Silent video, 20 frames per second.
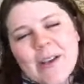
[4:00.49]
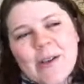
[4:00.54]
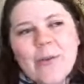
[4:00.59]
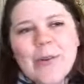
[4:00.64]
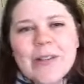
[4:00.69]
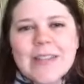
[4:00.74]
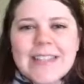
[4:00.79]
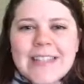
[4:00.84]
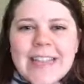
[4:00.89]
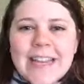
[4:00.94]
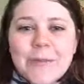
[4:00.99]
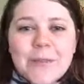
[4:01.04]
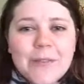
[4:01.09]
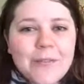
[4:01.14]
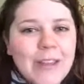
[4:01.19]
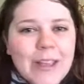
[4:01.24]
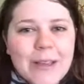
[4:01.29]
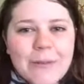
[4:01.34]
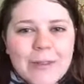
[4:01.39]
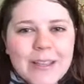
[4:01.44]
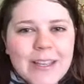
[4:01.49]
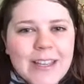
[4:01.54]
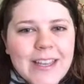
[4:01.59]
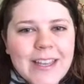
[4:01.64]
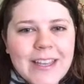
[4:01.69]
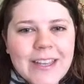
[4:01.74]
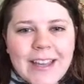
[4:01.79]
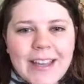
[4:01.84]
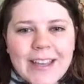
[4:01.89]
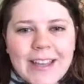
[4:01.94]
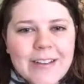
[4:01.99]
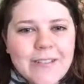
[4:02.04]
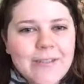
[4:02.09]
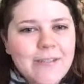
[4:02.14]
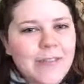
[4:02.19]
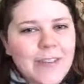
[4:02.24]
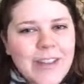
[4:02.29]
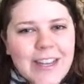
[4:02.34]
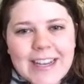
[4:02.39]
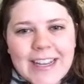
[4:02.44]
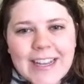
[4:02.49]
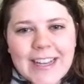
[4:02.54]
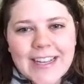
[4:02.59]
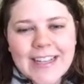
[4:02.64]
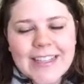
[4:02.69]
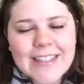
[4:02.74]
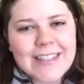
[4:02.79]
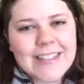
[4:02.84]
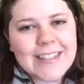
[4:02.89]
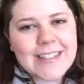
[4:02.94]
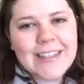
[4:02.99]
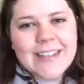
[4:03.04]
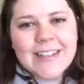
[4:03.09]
went and stayed with family in Phoenix,